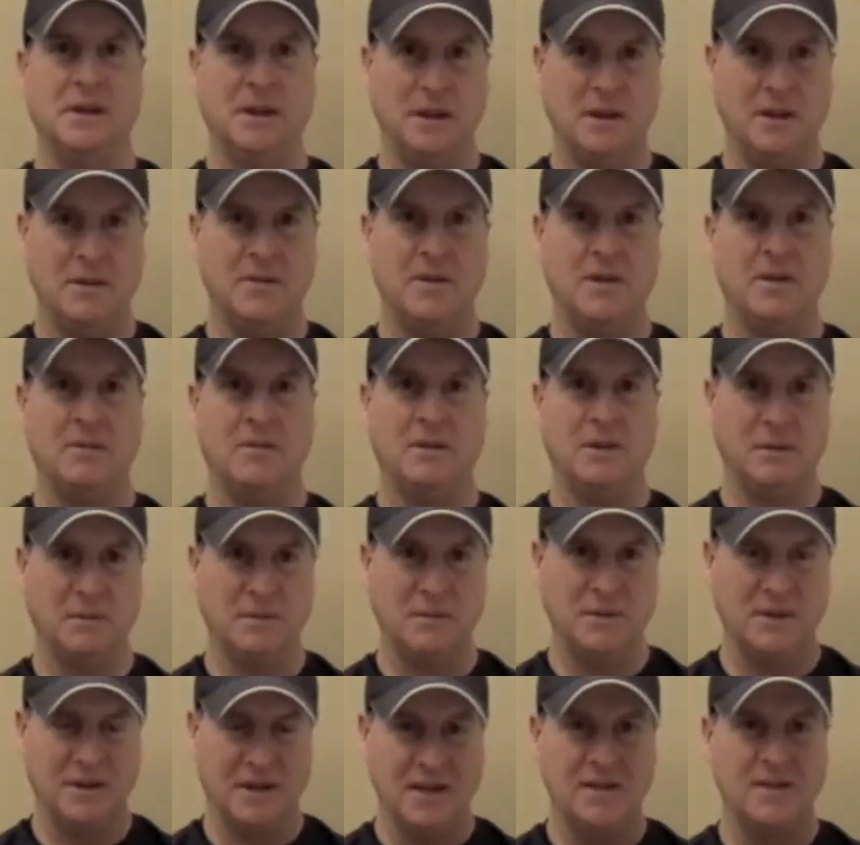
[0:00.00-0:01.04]
you know, you,
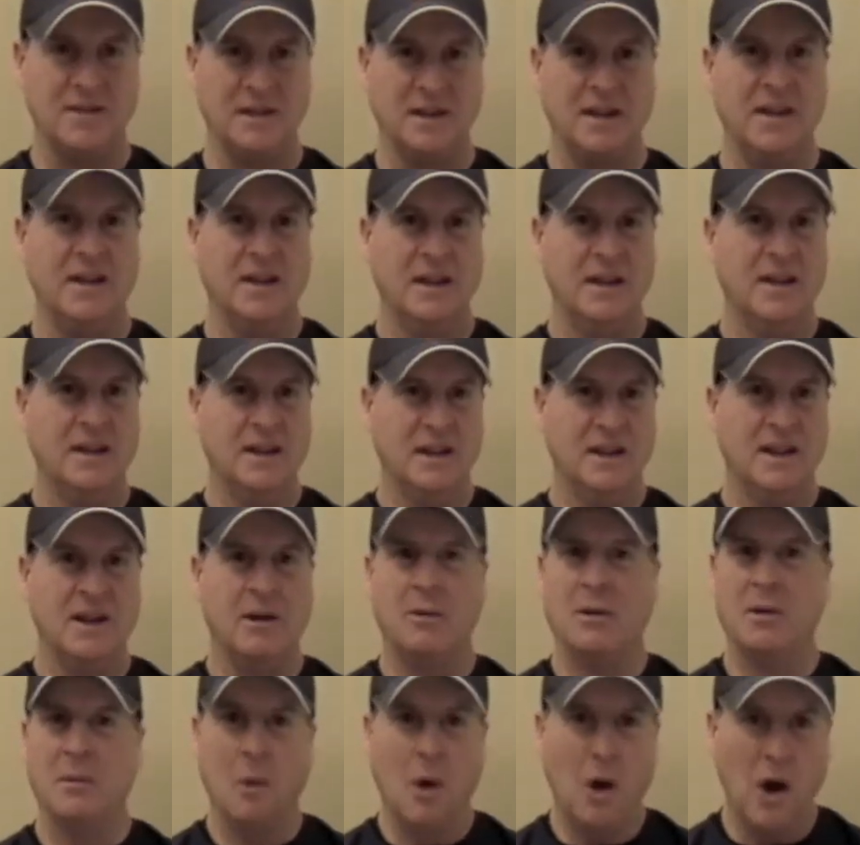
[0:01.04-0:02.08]
you,
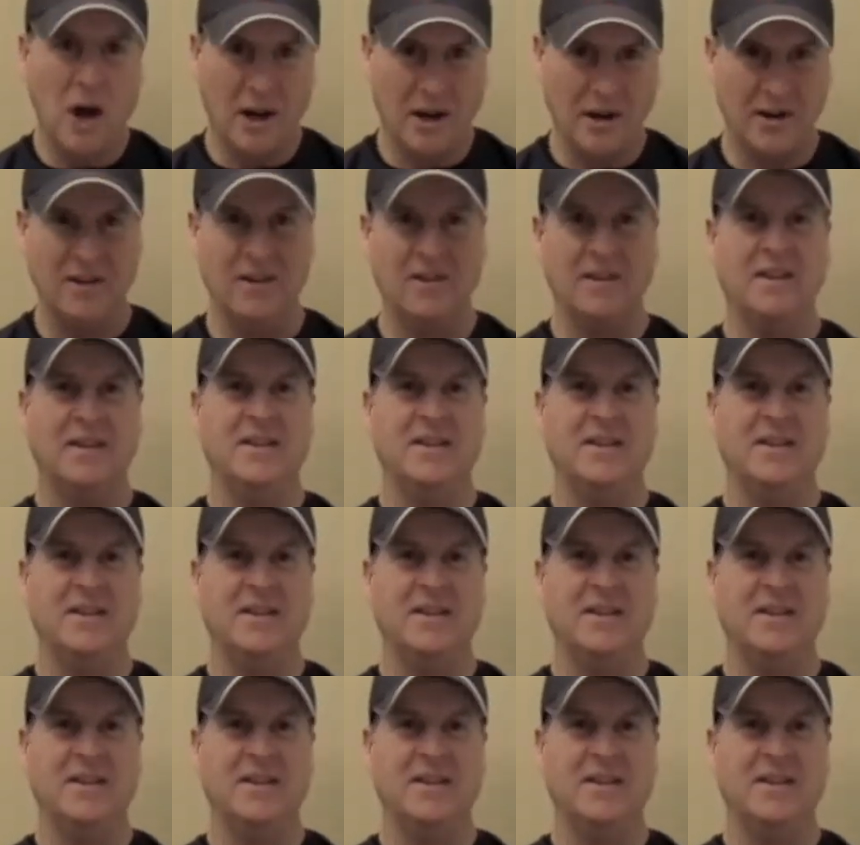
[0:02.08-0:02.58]
Larry Walker.